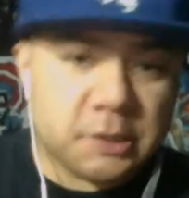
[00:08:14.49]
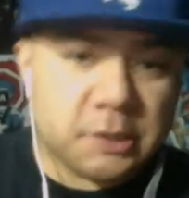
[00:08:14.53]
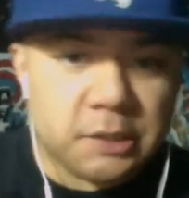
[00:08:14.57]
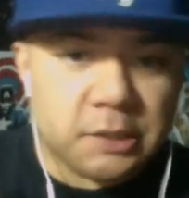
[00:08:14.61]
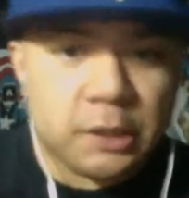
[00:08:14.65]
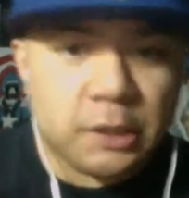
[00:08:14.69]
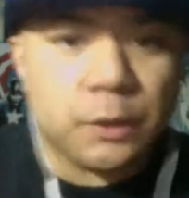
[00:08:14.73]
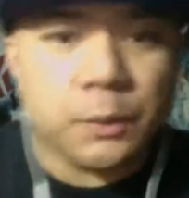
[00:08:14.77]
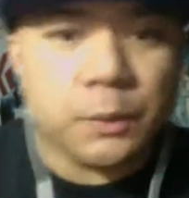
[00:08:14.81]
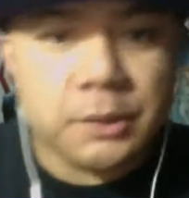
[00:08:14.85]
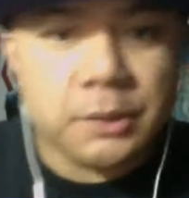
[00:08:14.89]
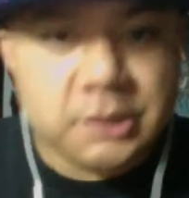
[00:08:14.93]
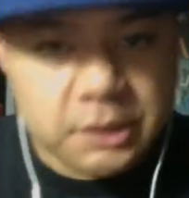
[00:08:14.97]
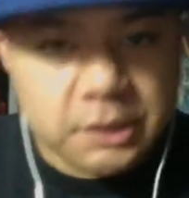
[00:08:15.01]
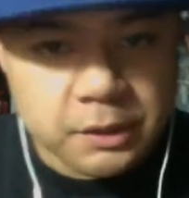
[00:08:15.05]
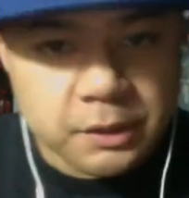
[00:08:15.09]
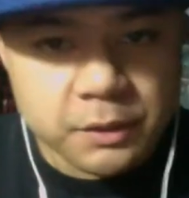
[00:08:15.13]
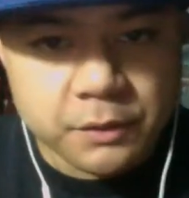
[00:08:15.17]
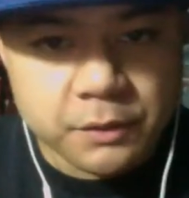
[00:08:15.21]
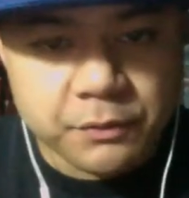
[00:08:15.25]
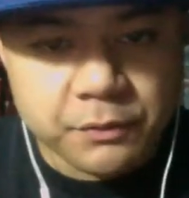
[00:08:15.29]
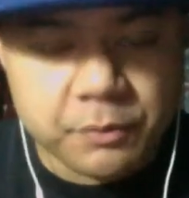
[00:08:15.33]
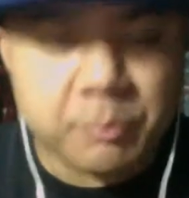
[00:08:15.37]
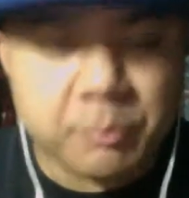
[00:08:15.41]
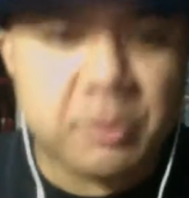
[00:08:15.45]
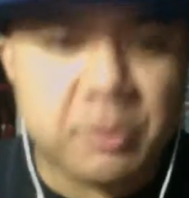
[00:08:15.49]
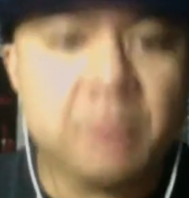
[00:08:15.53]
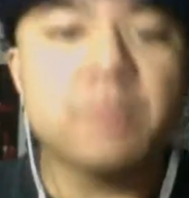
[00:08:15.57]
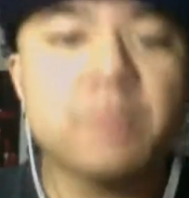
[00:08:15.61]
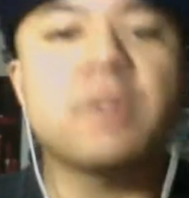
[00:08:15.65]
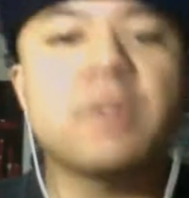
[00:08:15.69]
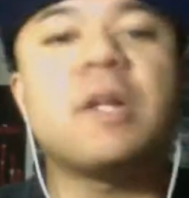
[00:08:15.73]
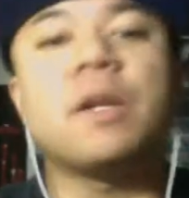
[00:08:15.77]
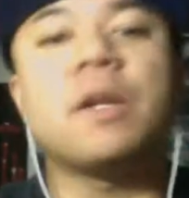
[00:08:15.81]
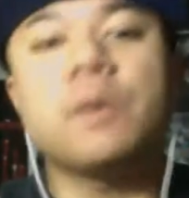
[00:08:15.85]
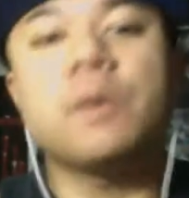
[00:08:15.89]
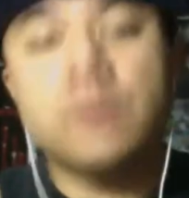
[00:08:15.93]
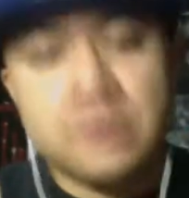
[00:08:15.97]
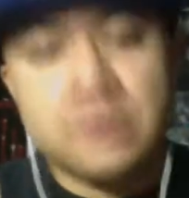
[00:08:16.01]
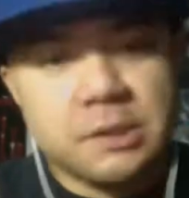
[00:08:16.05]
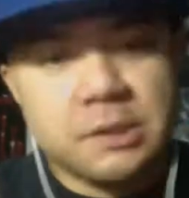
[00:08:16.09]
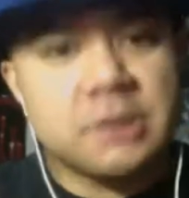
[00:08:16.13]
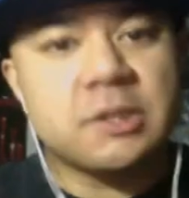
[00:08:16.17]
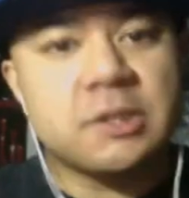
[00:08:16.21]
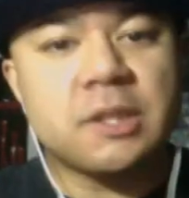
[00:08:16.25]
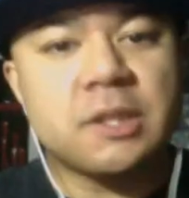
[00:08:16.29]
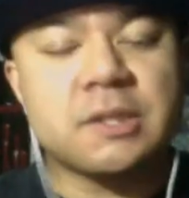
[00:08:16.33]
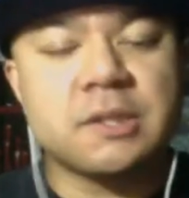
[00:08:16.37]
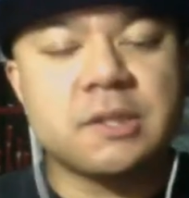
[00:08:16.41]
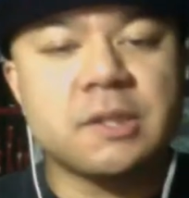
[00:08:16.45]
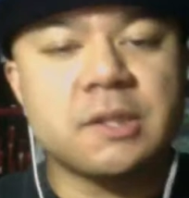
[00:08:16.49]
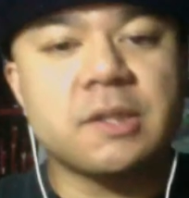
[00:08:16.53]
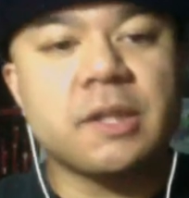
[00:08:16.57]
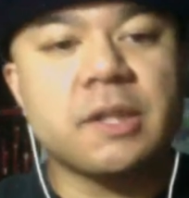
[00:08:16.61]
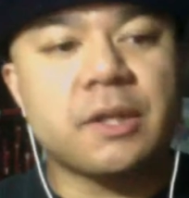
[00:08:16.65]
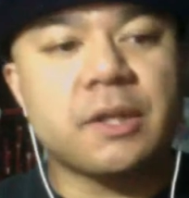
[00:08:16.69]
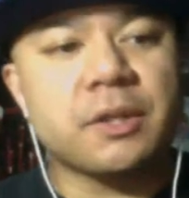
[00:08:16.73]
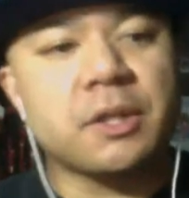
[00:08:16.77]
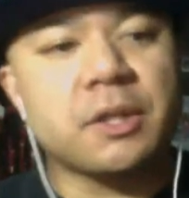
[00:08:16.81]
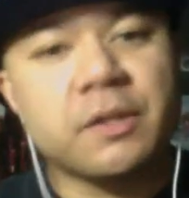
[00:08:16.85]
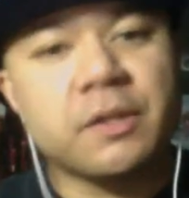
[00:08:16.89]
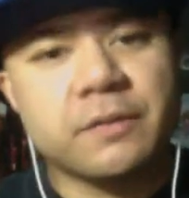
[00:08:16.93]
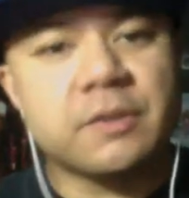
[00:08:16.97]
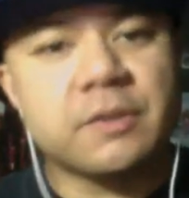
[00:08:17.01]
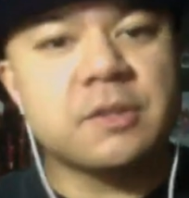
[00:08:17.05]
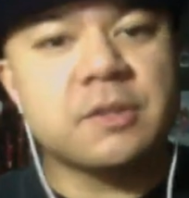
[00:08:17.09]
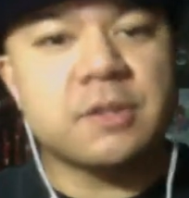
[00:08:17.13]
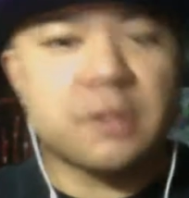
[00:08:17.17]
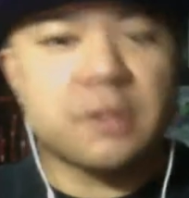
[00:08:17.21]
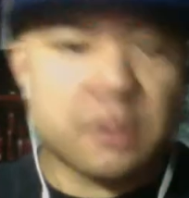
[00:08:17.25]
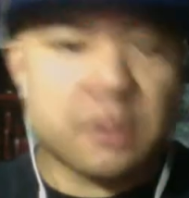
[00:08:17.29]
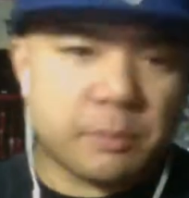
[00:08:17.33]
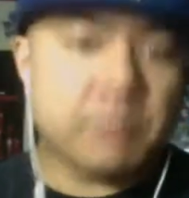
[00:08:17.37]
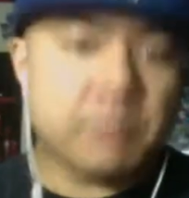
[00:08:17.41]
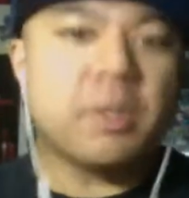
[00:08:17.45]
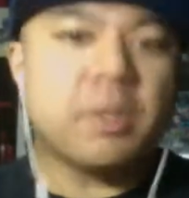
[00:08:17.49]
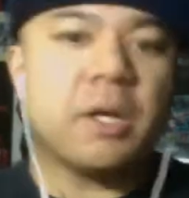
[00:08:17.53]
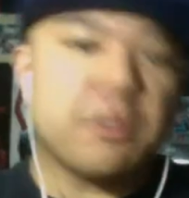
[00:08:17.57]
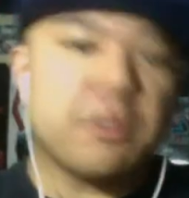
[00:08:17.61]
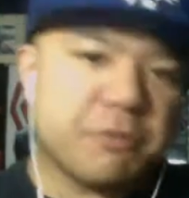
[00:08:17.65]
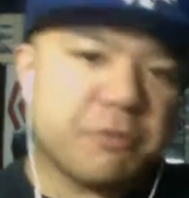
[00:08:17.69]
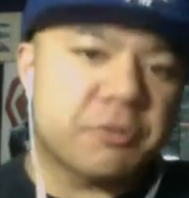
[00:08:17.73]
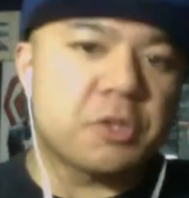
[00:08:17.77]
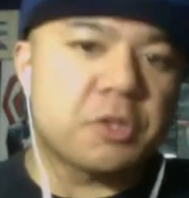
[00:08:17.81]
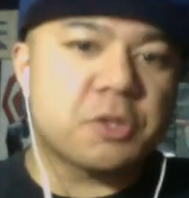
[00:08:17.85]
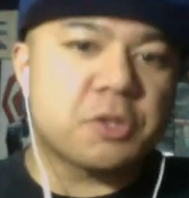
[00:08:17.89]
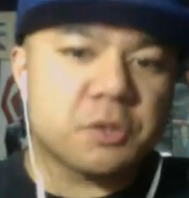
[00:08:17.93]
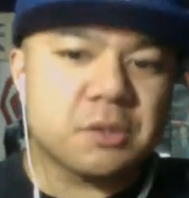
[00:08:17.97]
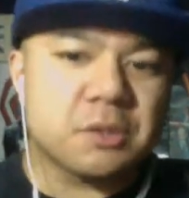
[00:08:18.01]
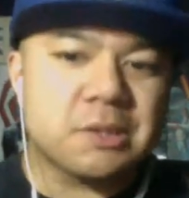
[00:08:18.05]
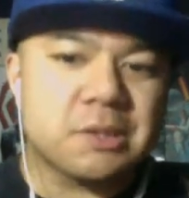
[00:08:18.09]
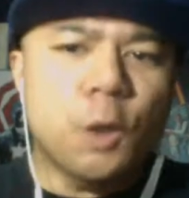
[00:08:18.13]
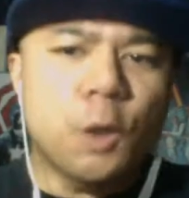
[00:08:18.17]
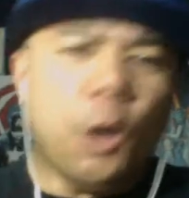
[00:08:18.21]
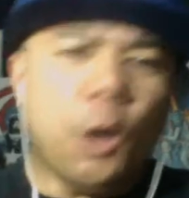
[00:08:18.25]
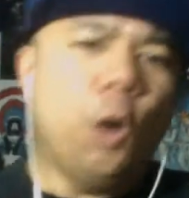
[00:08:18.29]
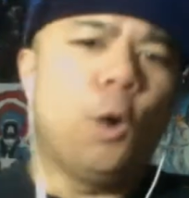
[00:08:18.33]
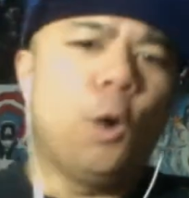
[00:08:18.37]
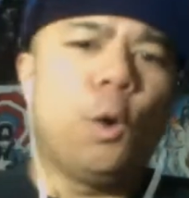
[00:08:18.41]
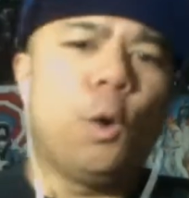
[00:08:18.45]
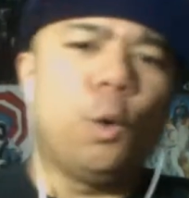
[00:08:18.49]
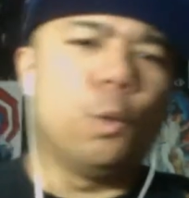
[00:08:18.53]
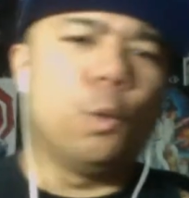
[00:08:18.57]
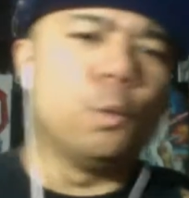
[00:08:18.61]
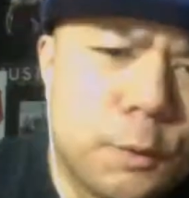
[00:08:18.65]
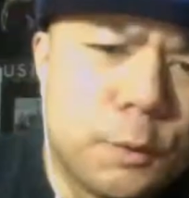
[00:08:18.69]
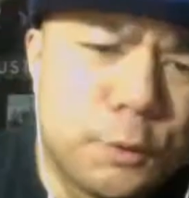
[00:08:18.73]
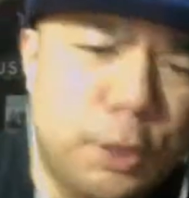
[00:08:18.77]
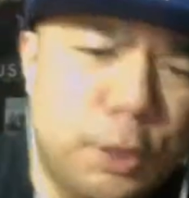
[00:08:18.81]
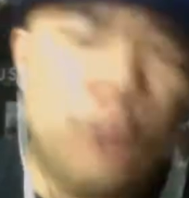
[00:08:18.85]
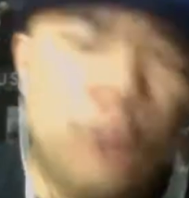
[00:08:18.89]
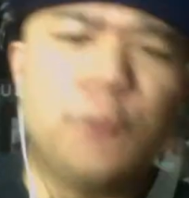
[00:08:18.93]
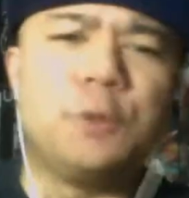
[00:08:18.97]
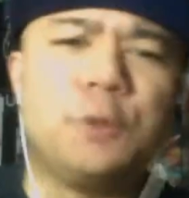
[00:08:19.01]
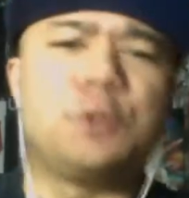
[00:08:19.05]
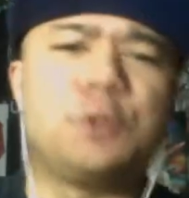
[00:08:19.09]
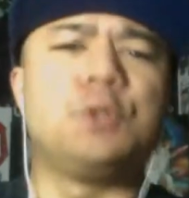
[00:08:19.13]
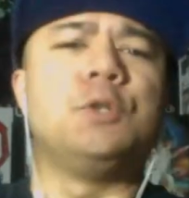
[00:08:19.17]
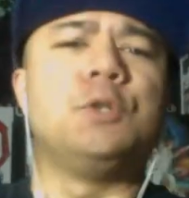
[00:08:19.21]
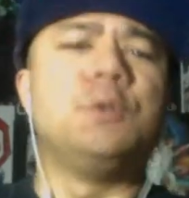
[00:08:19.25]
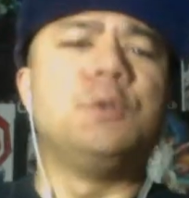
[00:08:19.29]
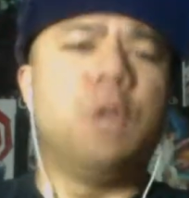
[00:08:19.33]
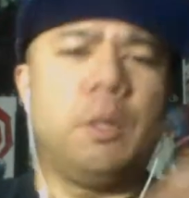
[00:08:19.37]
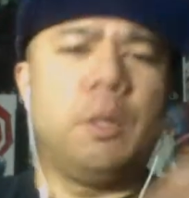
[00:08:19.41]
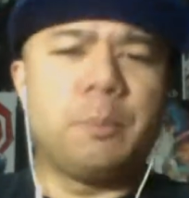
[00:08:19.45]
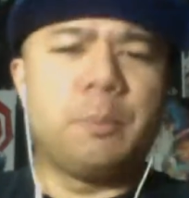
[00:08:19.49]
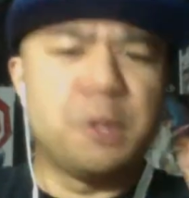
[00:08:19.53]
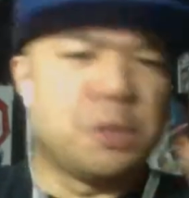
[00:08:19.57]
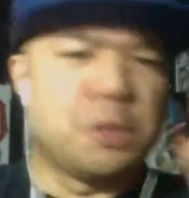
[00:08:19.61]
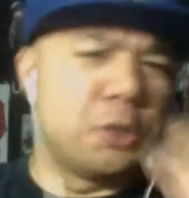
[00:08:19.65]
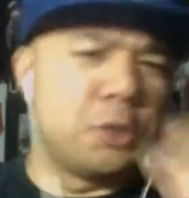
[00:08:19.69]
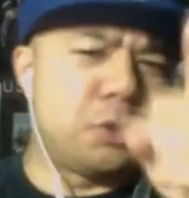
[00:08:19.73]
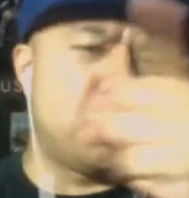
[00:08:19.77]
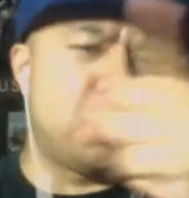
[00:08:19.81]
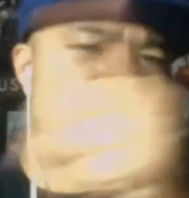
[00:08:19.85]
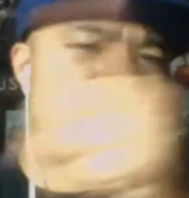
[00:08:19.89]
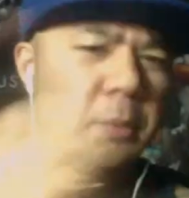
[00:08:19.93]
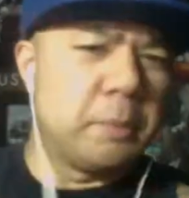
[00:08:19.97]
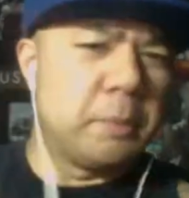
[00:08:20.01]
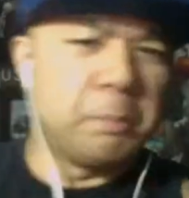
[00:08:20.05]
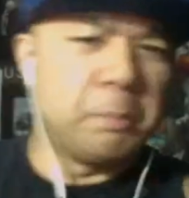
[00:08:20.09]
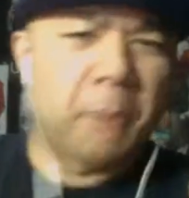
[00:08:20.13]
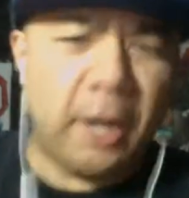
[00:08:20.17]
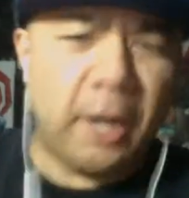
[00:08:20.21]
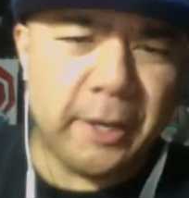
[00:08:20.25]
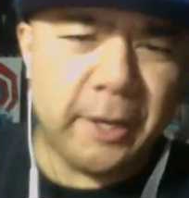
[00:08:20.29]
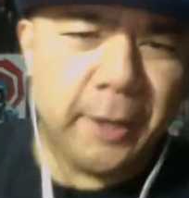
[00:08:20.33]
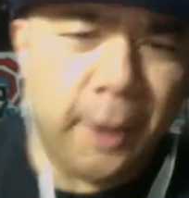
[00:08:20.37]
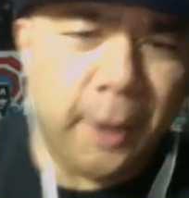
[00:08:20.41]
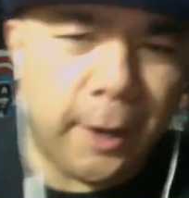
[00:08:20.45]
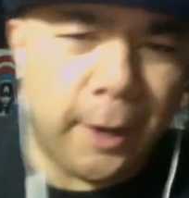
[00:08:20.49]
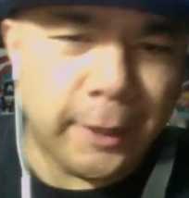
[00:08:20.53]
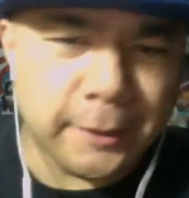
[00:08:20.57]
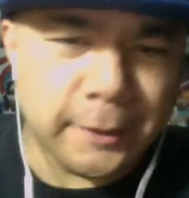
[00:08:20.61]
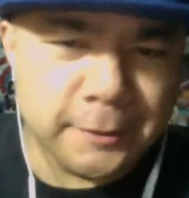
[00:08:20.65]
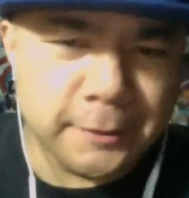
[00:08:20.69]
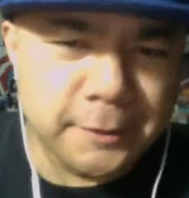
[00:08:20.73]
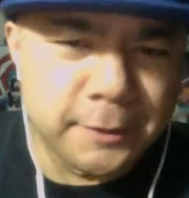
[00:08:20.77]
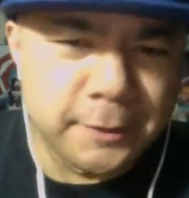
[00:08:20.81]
I always hear from people that always suggest it, that are given to them by officials, is, oh, talent should not be determined by height.